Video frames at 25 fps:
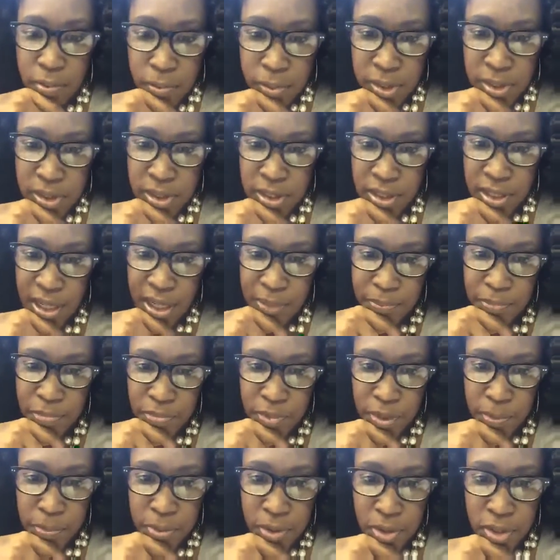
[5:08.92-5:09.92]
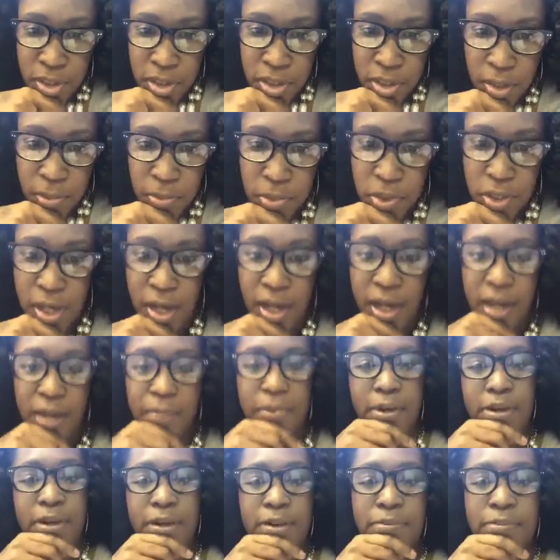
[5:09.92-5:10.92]
what's the name of your Periscope
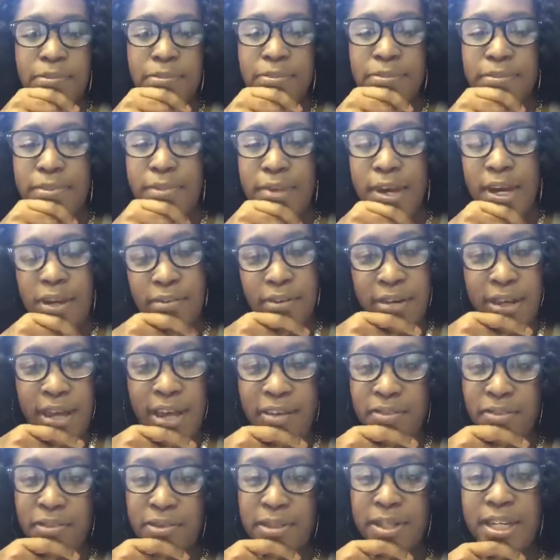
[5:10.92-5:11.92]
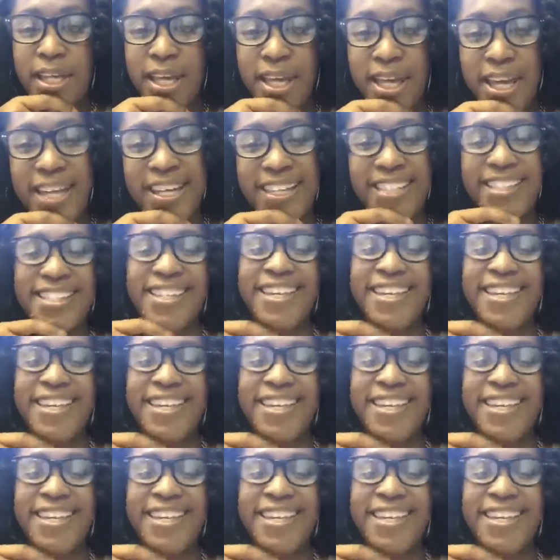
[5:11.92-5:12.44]
tribe? I don't have one yet.